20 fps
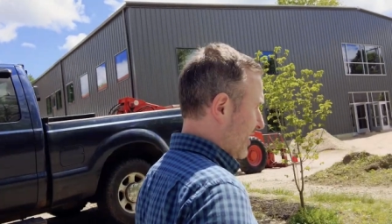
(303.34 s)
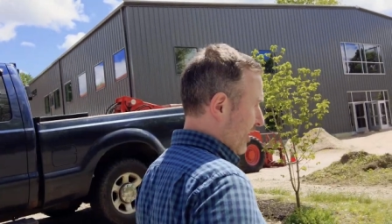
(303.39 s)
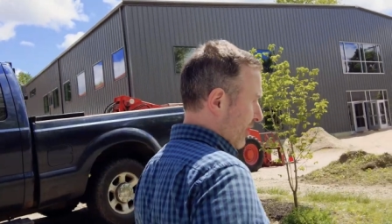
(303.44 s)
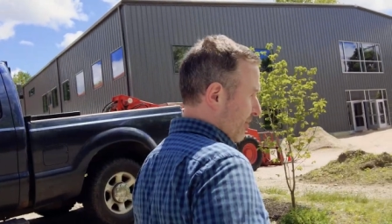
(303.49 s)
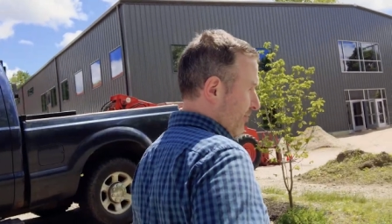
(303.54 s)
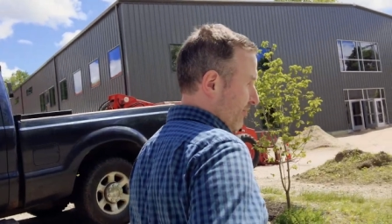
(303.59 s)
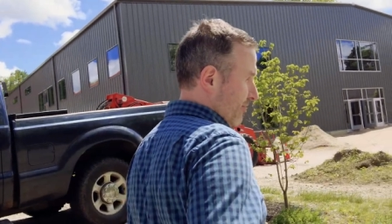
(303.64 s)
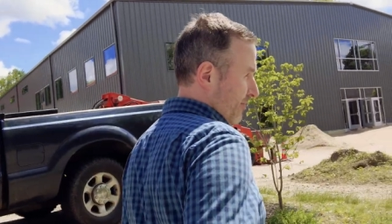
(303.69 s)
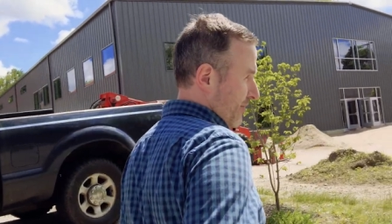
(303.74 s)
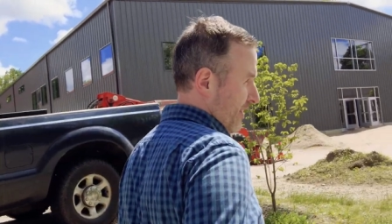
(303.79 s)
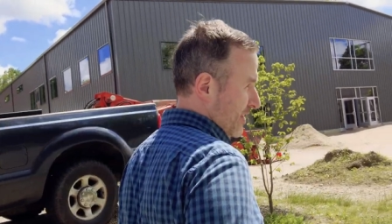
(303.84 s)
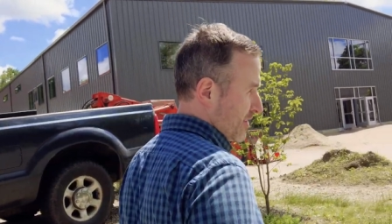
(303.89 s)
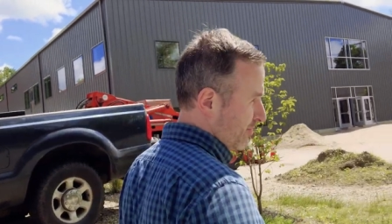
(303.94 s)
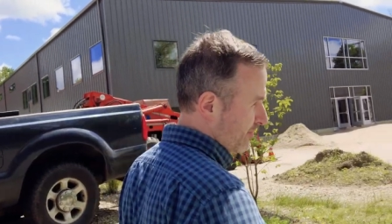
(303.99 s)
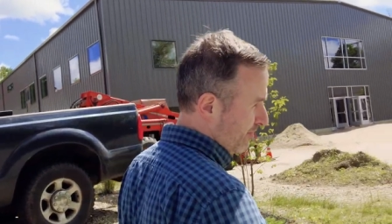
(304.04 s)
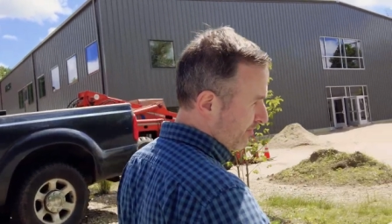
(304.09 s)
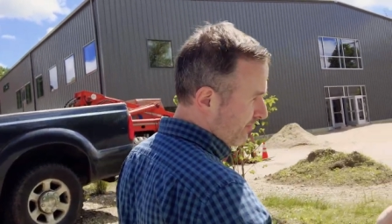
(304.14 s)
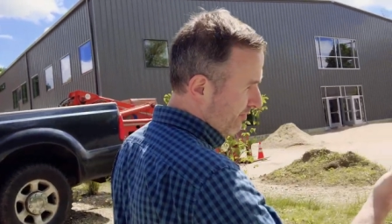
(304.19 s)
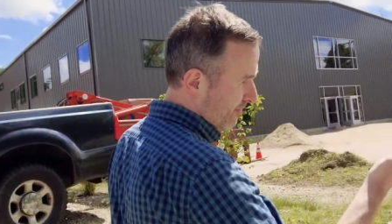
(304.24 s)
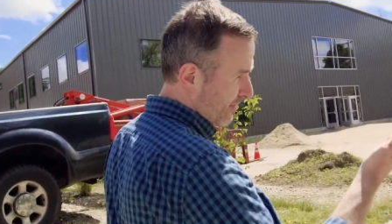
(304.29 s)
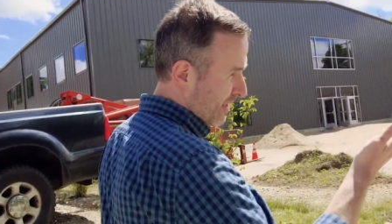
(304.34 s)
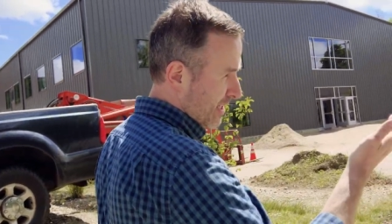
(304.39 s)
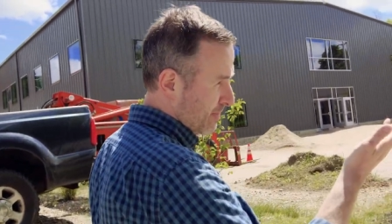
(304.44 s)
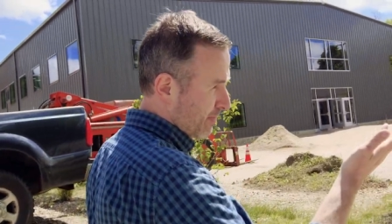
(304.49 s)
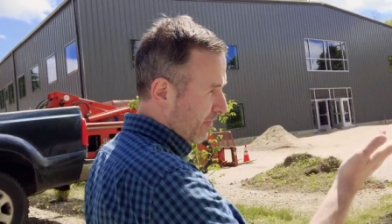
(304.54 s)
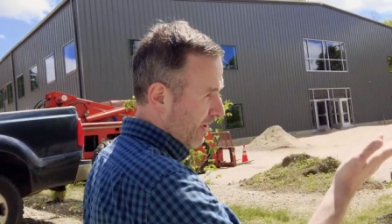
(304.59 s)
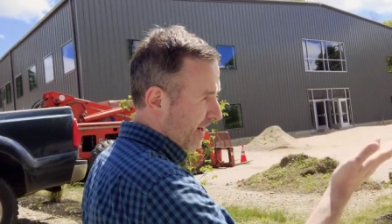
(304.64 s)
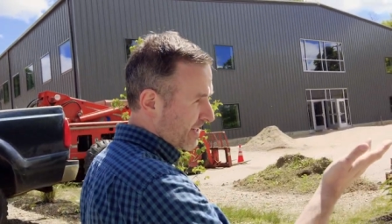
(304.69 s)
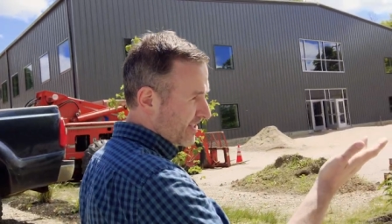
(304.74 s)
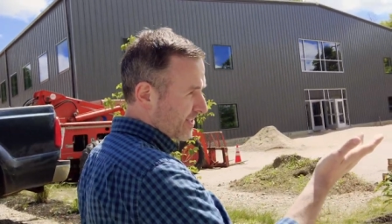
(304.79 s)
um, this this
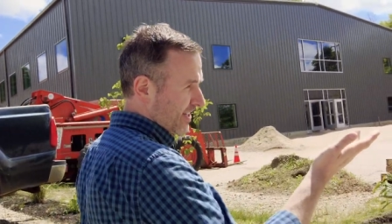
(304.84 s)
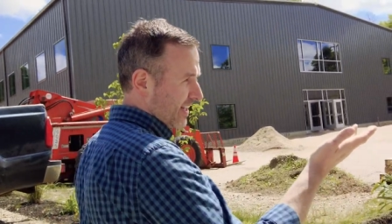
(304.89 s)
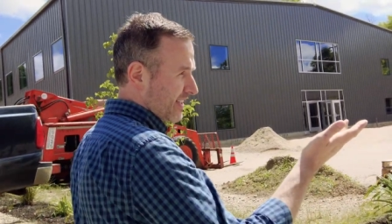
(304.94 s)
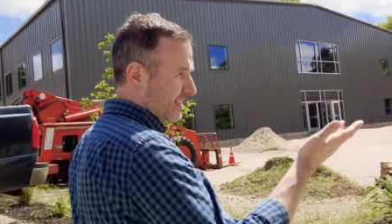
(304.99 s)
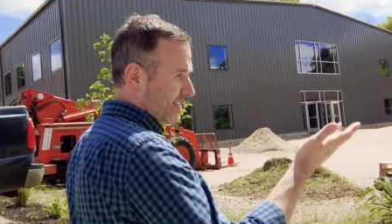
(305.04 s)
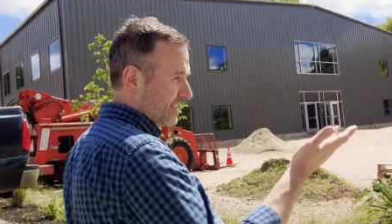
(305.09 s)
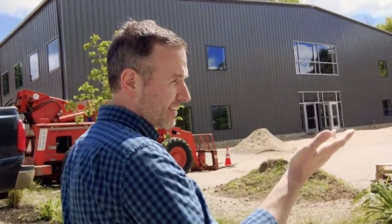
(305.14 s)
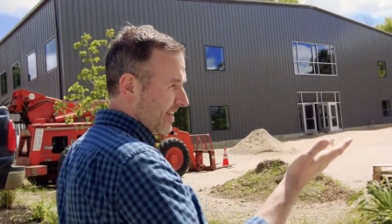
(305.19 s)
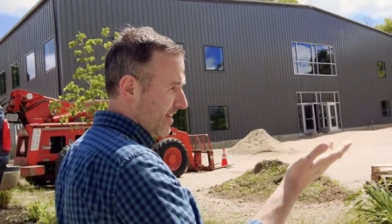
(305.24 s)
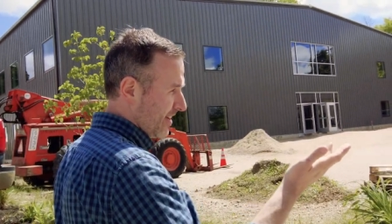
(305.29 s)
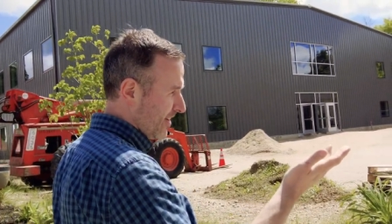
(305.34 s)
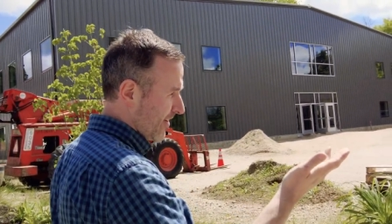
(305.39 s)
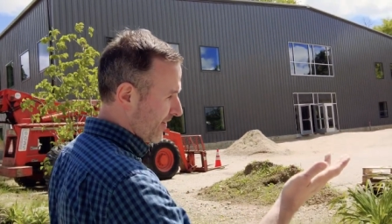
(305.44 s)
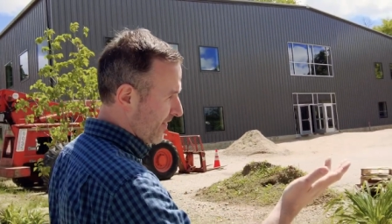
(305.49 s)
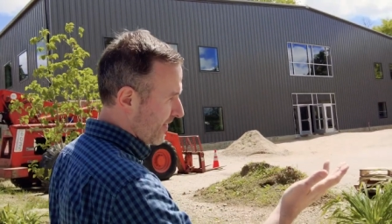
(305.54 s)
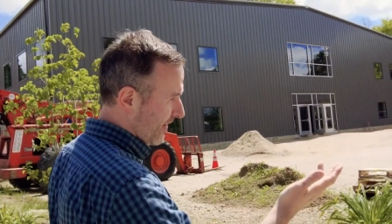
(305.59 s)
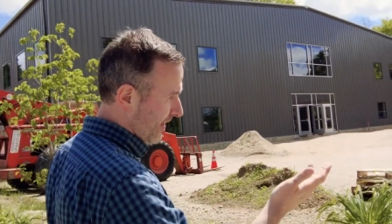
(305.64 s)
project here,